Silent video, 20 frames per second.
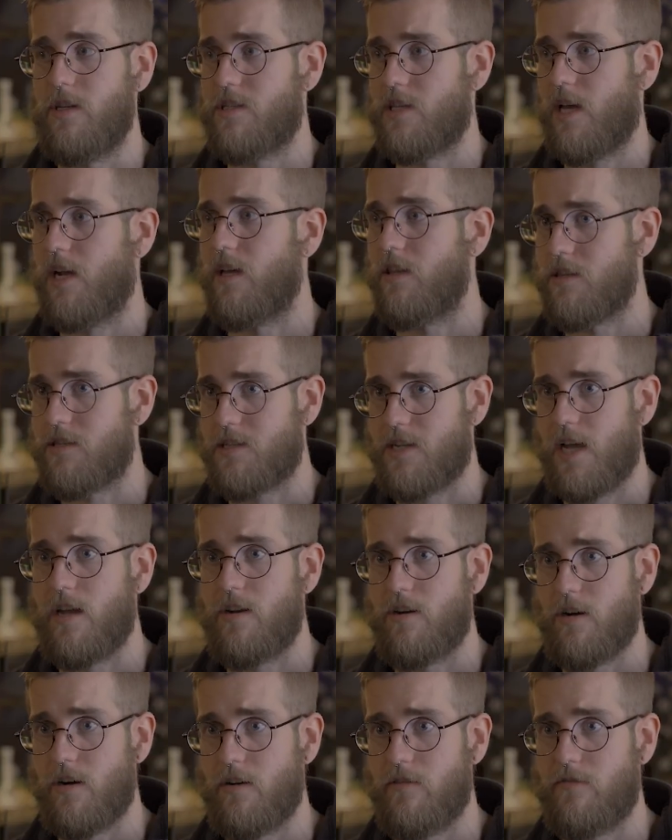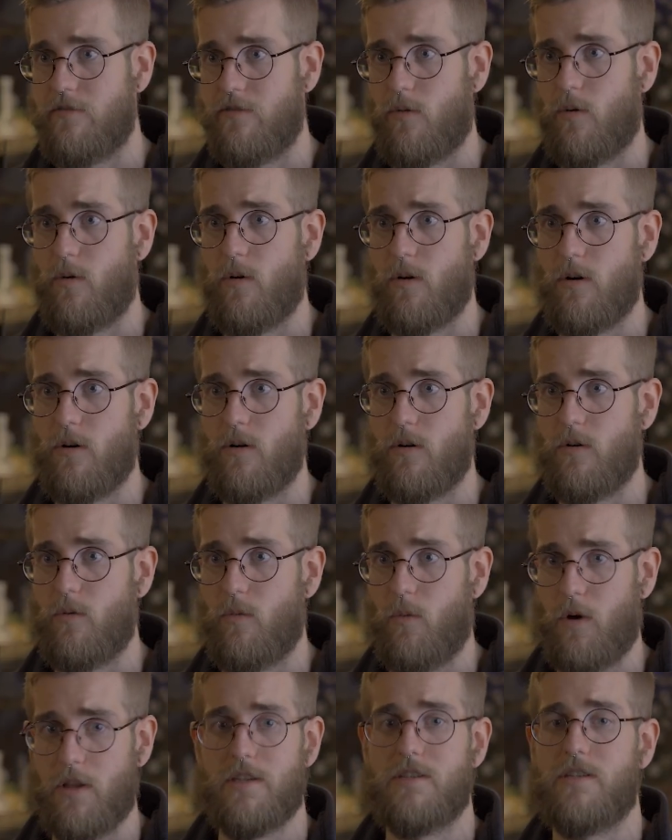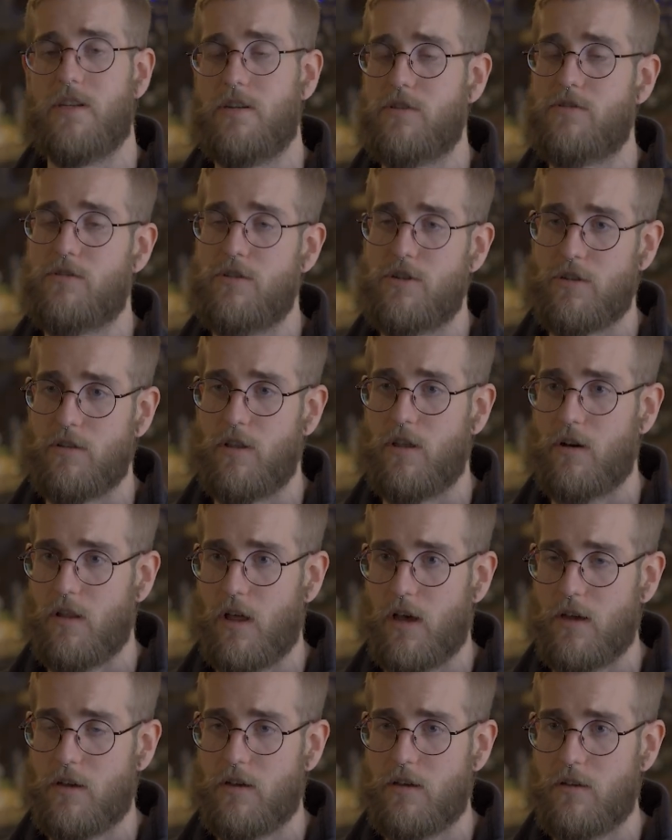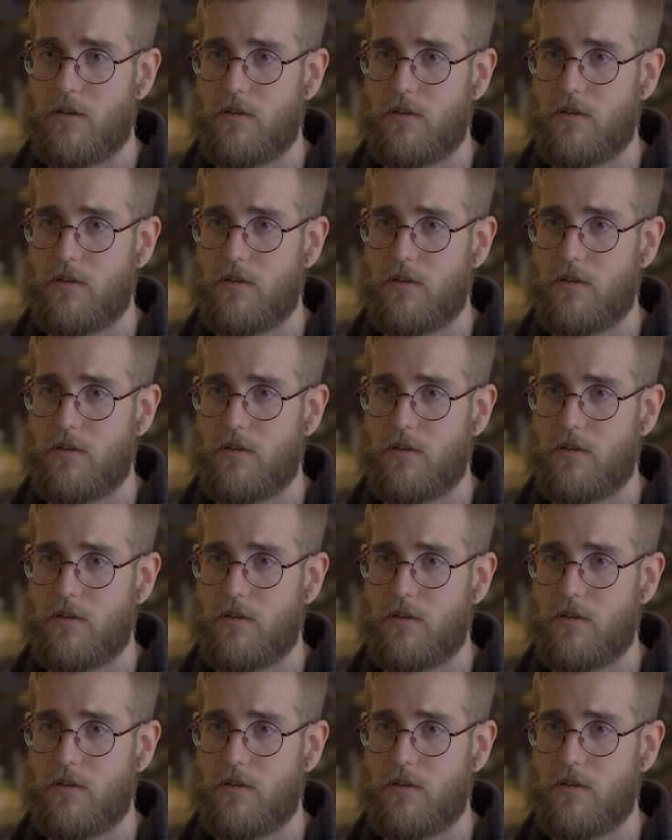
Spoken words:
setting the standard for what this industry should look like.